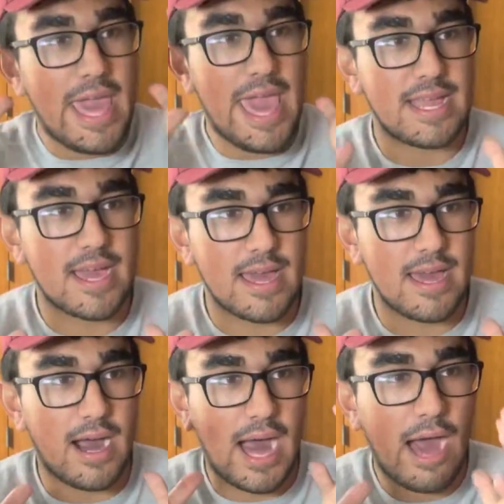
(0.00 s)
Dan
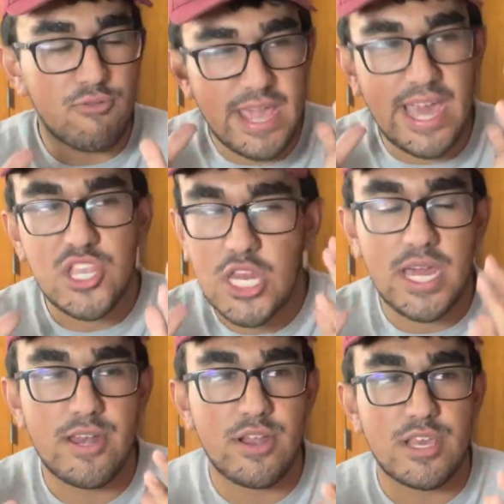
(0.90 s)

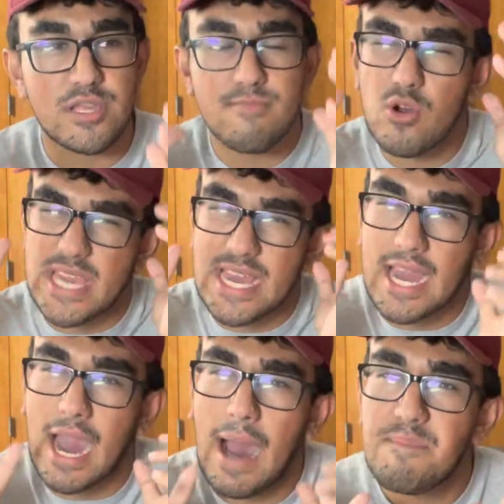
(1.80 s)
Snyder is the most
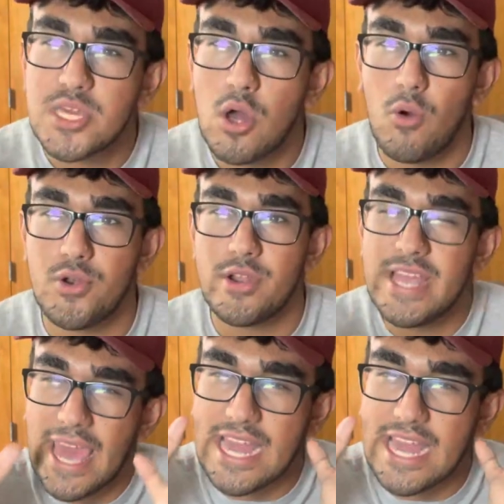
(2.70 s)
incompetent owner